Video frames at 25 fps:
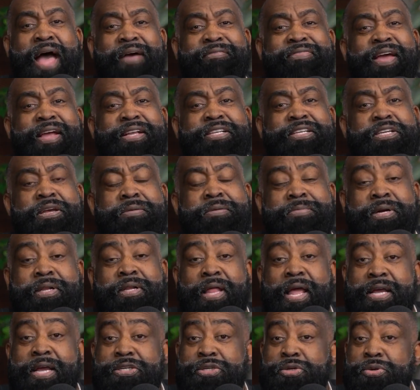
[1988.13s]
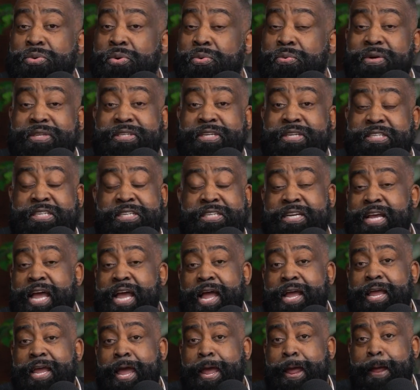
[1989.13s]
had some clients who were with the
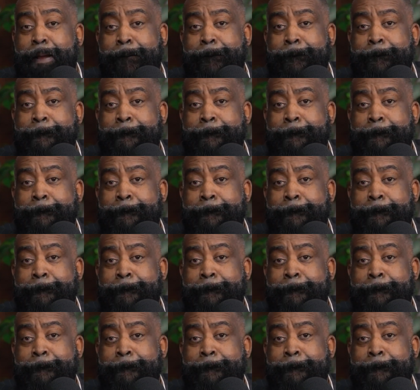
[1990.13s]
CIA